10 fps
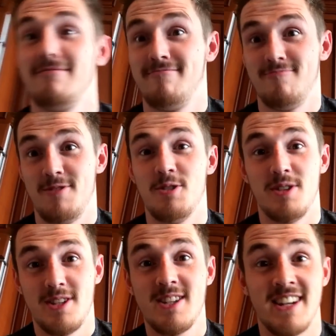Yeah. Dude,
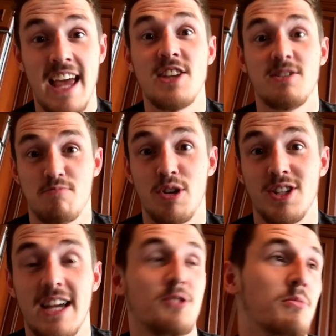this is gonna get pretty
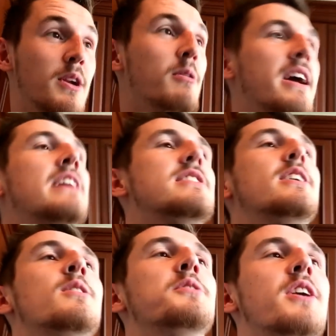sexual pretty quick. And I was
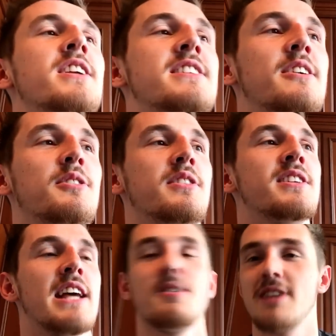like, yo, you got any cereal in
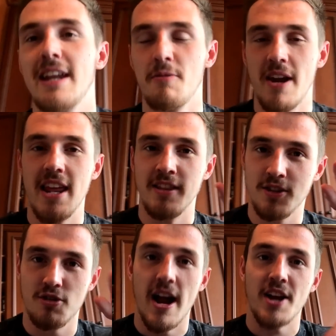this house? And he went in the
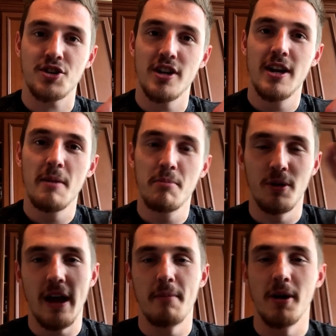trash,
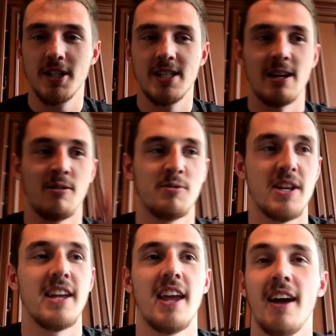pulled out a box of cereal and was
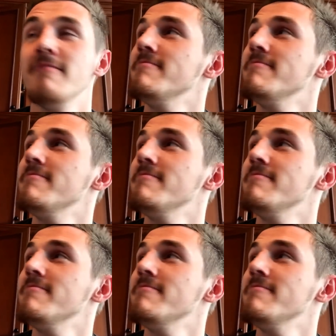like, yeah.